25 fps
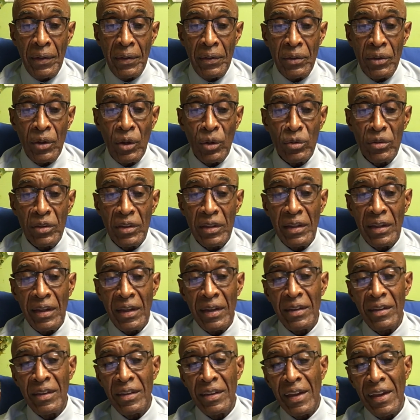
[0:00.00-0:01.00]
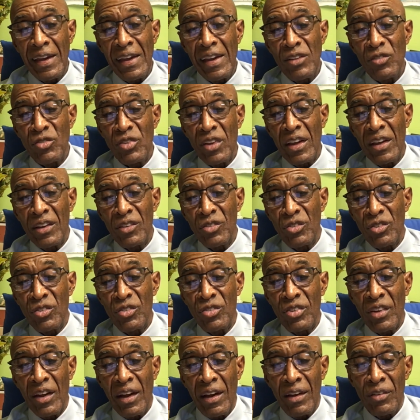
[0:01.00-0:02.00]
Note the engage
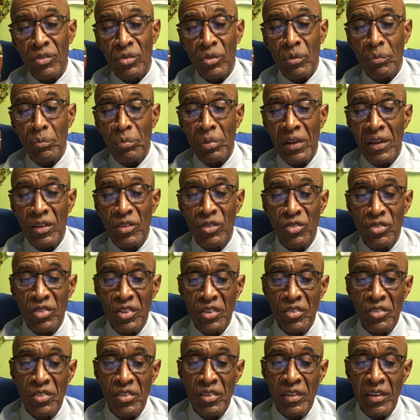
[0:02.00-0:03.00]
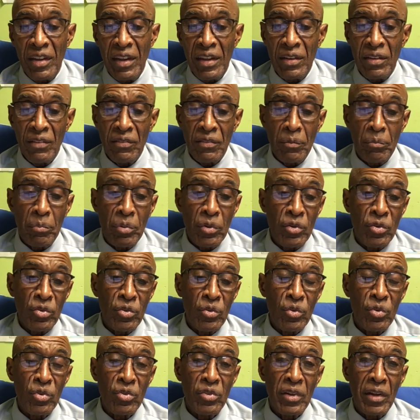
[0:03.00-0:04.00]
exercise on page 68 of the
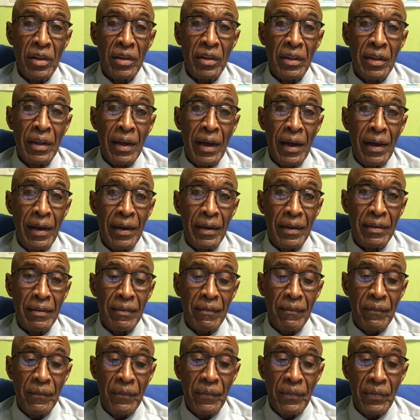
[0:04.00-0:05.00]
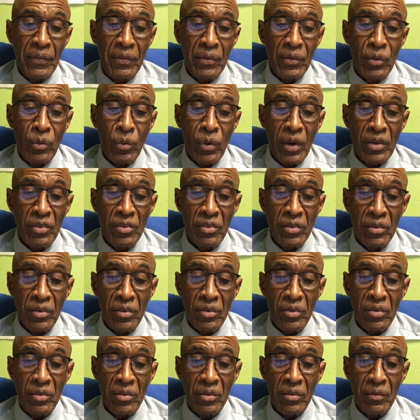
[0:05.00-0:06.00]
personal study guide,
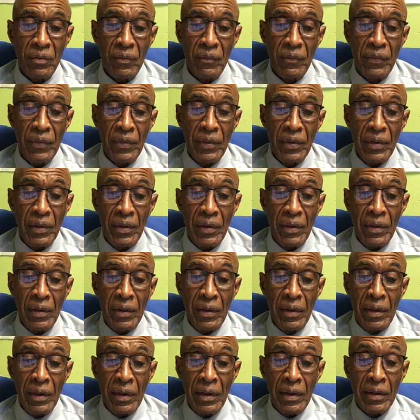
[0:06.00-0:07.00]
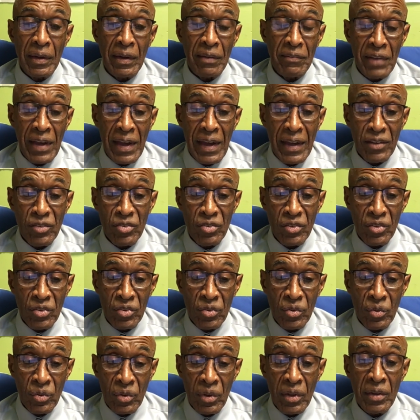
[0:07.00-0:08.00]
questions. And I've asked
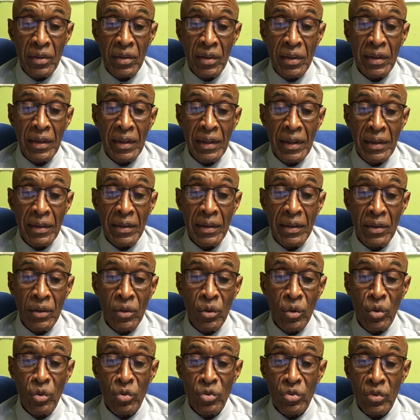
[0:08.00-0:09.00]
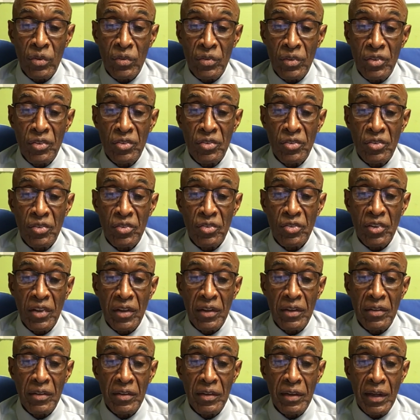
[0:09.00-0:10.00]
this, it goes on, this is the
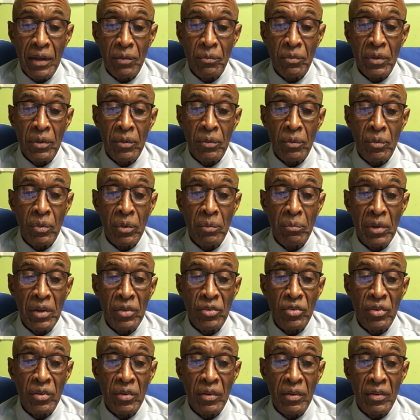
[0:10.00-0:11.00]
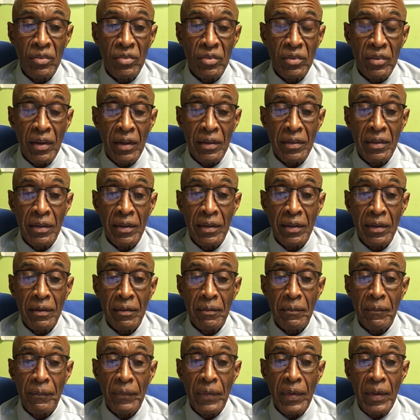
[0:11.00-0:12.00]
second time we mentioned this, I think.
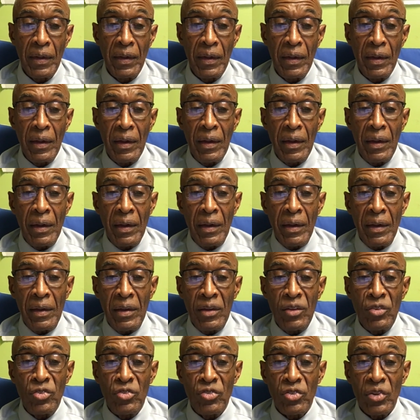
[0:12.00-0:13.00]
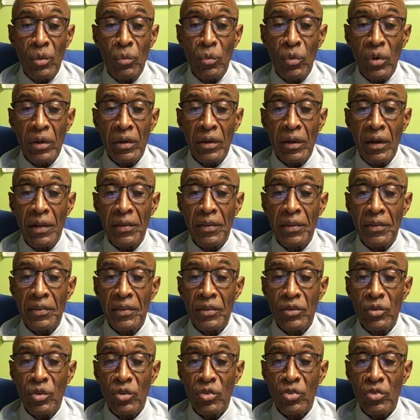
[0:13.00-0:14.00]
Is someone other
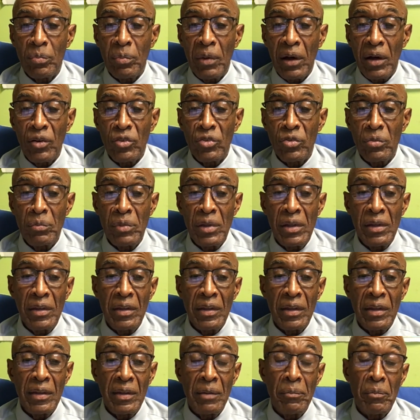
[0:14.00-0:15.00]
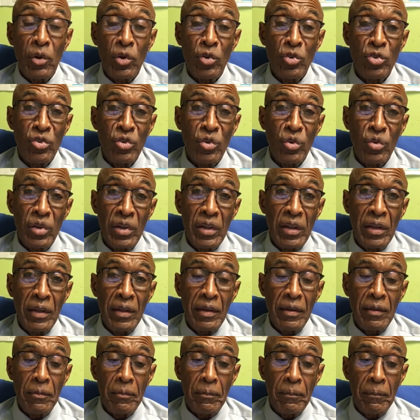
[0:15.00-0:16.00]
than your spouse meeting an emotional need?